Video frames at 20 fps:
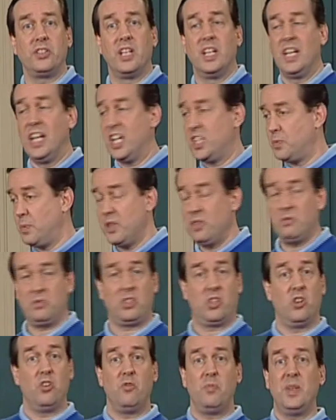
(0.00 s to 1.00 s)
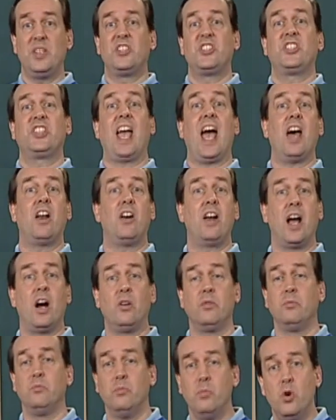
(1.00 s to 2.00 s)
Could have been scattered out
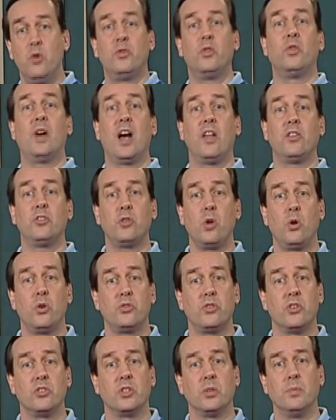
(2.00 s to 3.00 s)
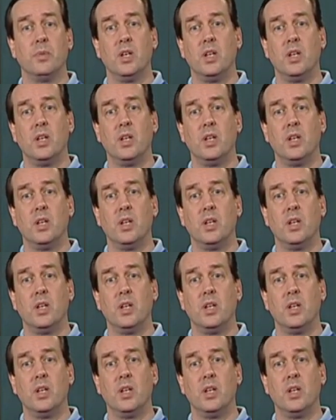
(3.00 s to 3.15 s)
and moved around the solar system.